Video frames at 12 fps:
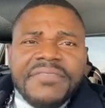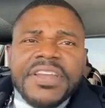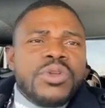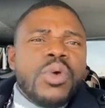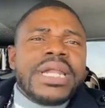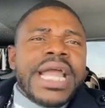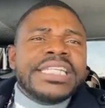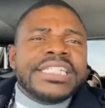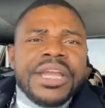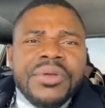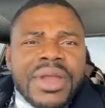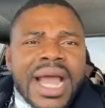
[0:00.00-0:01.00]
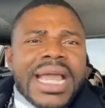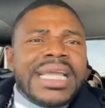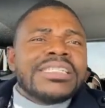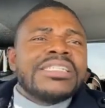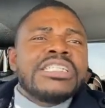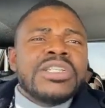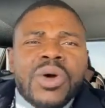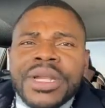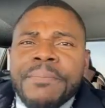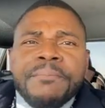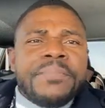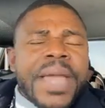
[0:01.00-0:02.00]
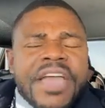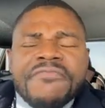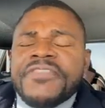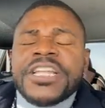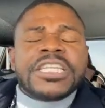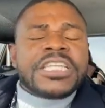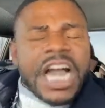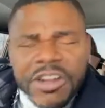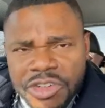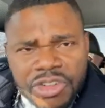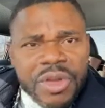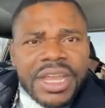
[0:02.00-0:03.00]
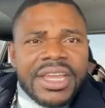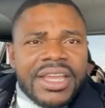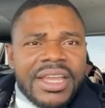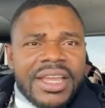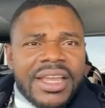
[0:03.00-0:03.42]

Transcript: Even though Nigeria is not a perfect country,